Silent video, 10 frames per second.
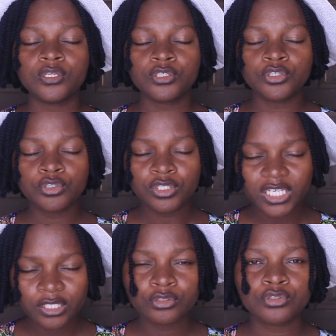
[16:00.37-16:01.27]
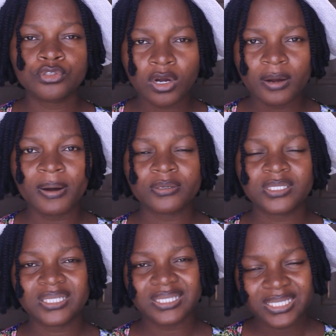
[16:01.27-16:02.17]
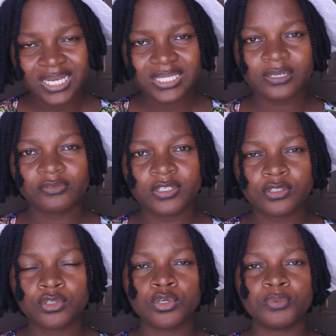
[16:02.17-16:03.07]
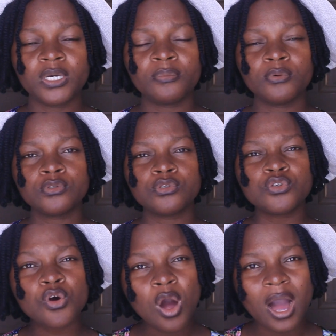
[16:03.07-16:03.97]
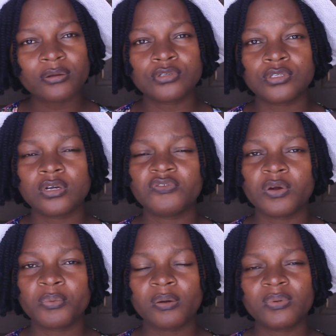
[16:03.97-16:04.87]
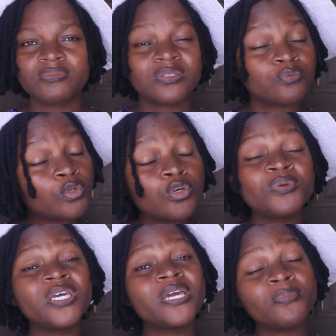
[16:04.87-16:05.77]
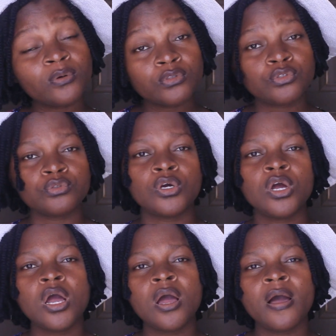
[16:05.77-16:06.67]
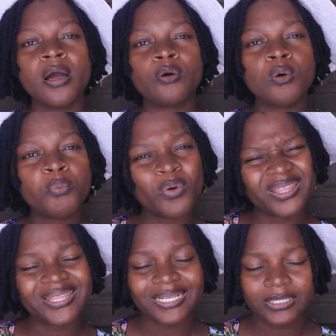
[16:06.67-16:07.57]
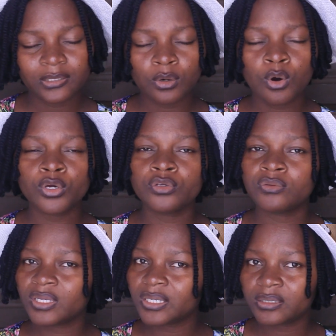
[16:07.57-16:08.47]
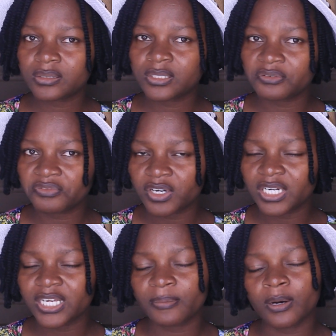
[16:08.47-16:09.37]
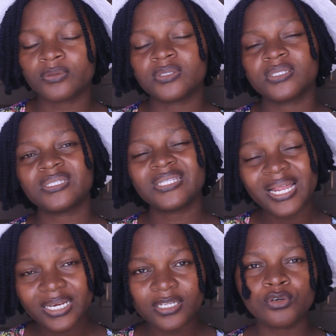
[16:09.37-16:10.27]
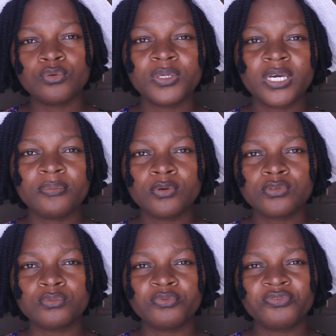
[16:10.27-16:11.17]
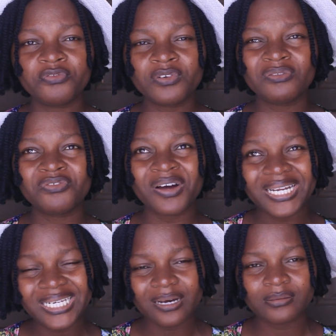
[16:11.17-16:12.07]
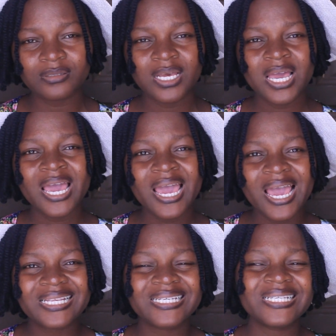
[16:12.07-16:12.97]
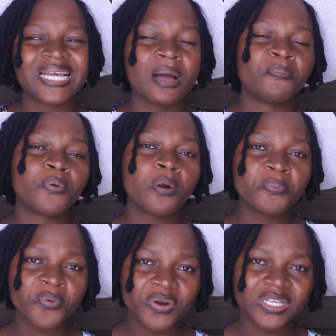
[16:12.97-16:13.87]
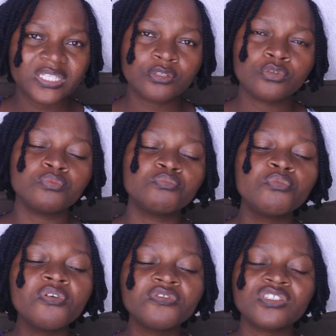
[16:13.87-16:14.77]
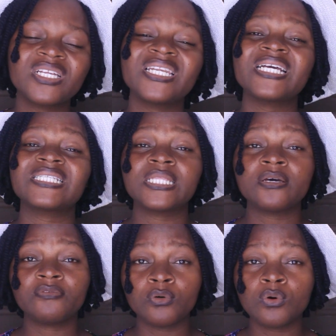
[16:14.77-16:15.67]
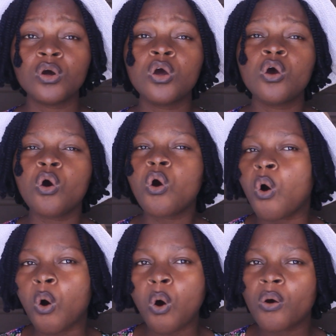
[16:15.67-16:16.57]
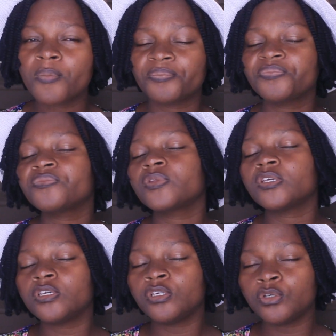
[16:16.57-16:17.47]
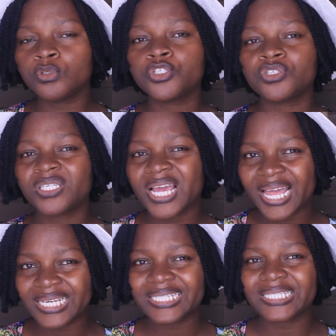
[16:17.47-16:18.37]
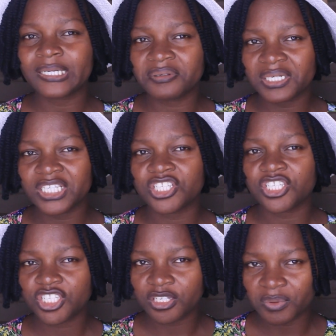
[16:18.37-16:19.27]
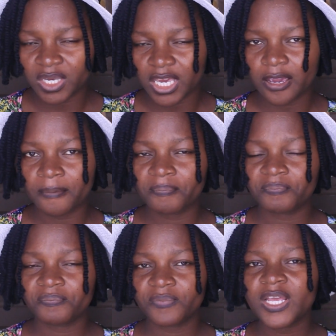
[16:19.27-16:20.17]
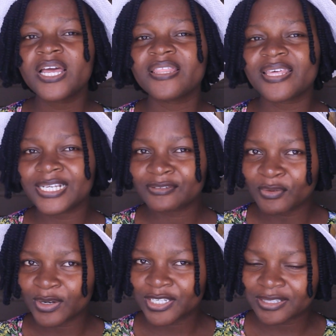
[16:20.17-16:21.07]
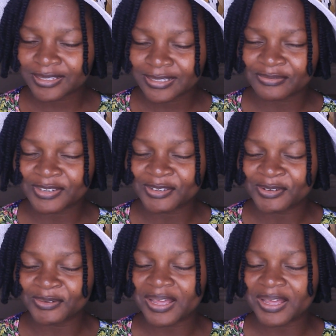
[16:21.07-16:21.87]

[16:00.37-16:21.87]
You need to talk about it intensively so you'll be able to know how to solve your problems. Will you be able to cope with that, or you think differently about it? Then you'll be able to find out, is it appropriate to move to the next level, or you should end the relationship here. Thanks for watching this video.